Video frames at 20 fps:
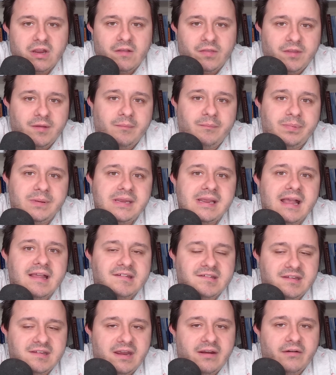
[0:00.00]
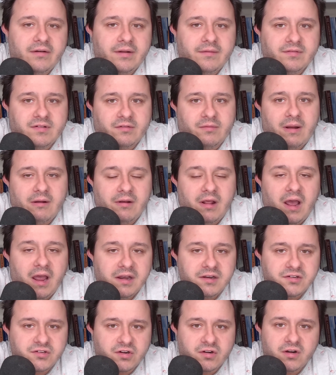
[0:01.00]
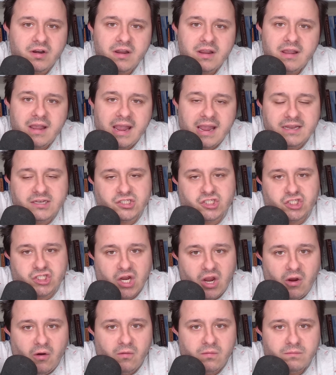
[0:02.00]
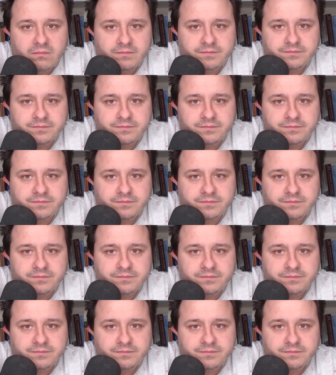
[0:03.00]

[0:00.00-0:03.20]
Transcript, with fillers: the BS narratives around Hunter and Joe.